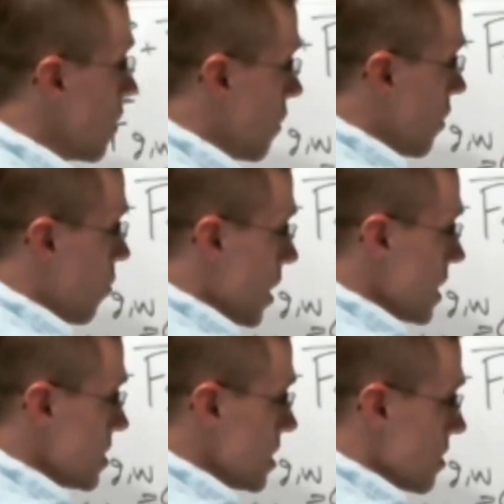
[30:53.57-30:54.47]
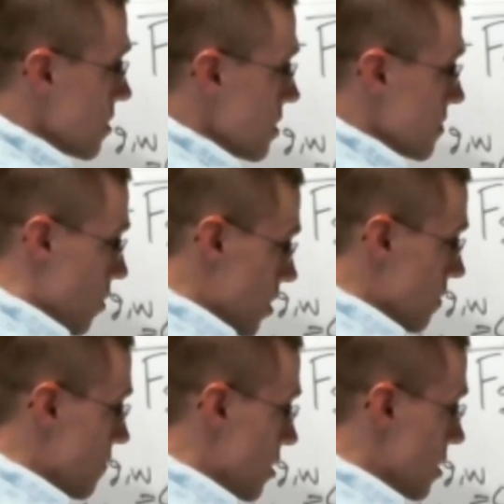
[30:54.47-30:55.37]
The weight here is going to
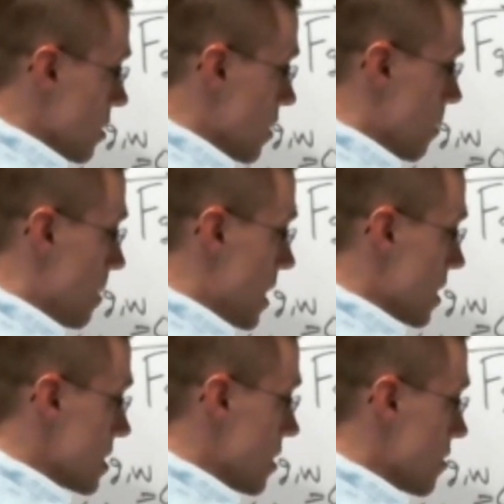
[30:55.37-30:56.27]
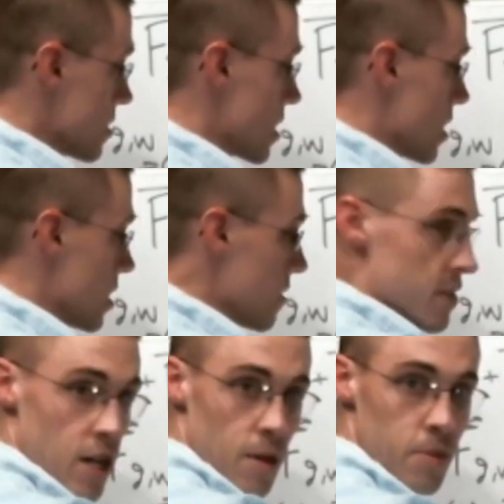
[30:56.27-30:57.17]
fall. The box here is going to lift
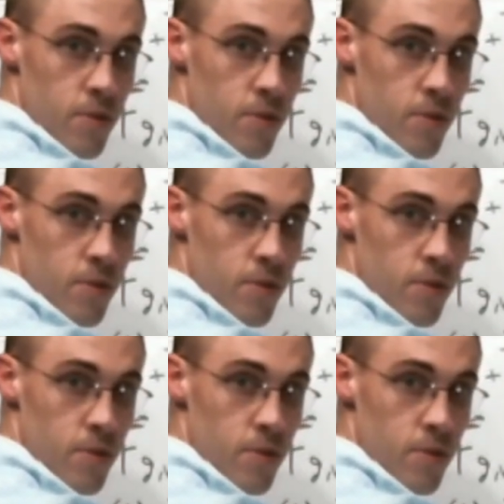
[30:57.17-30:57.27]
up.